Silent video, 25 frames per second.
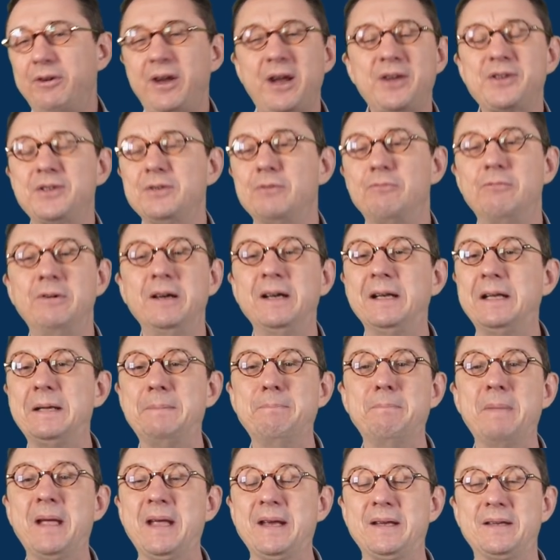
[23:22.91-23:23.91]
doesn't really
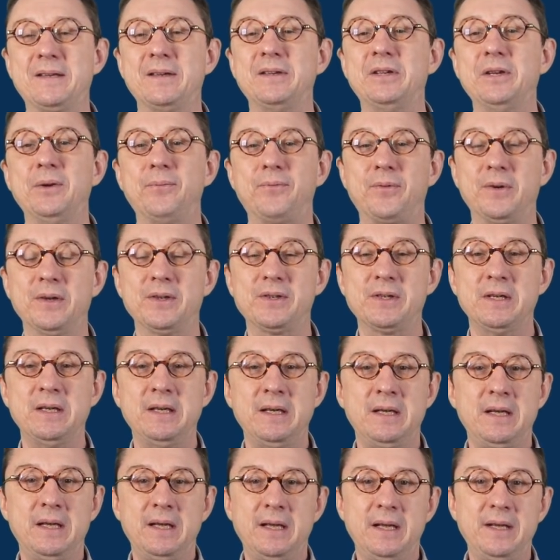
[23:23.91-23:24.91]
make the difference.
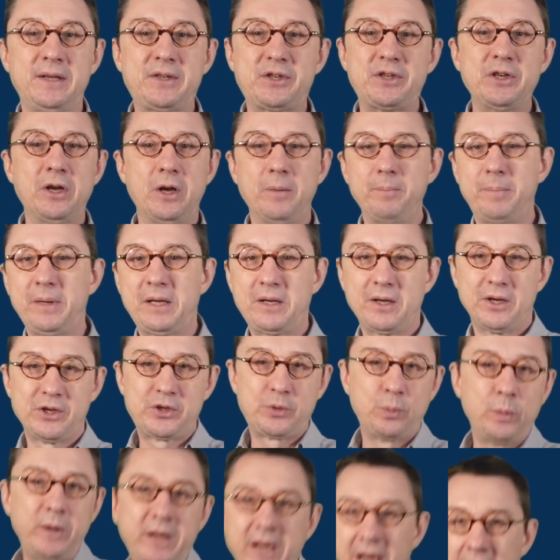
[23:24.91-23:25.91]
It's not
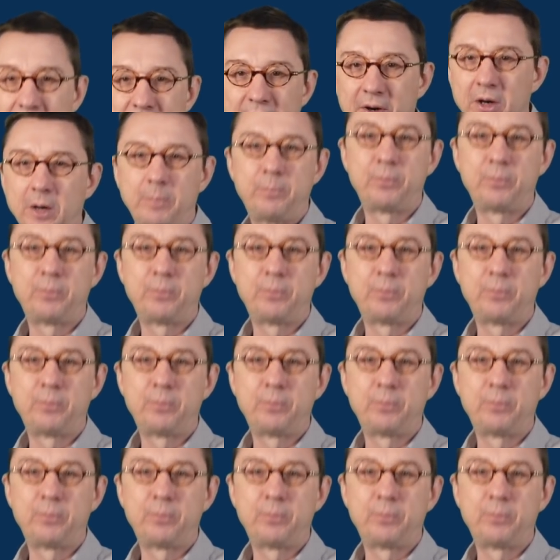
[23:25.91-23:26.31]
because we have our